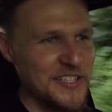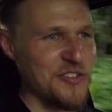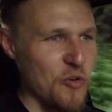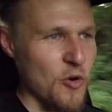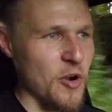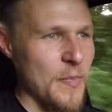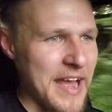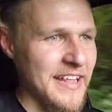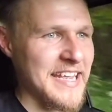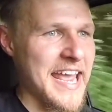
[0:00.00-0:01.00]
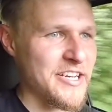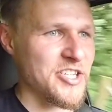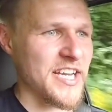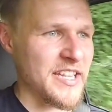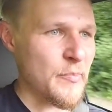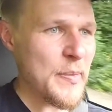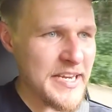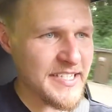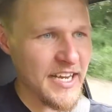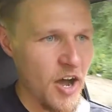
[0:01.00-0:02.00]
talk about the engine, the
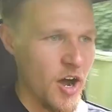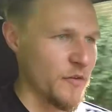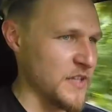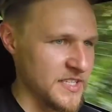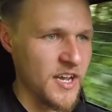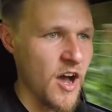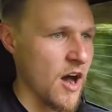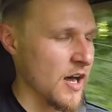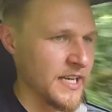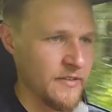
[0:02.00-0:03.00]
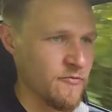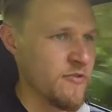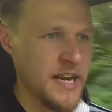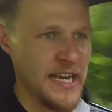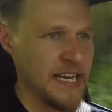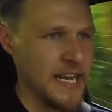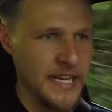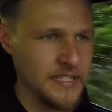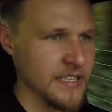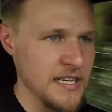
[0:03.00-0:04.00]
beating heart of this car, and it really
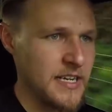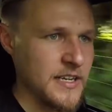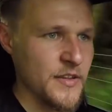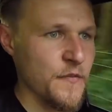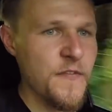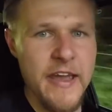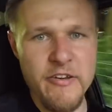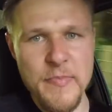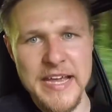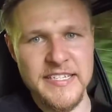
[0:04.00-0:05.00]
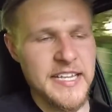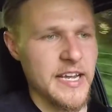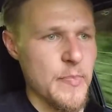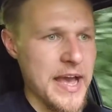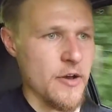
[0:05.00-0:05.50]
is the very best thing about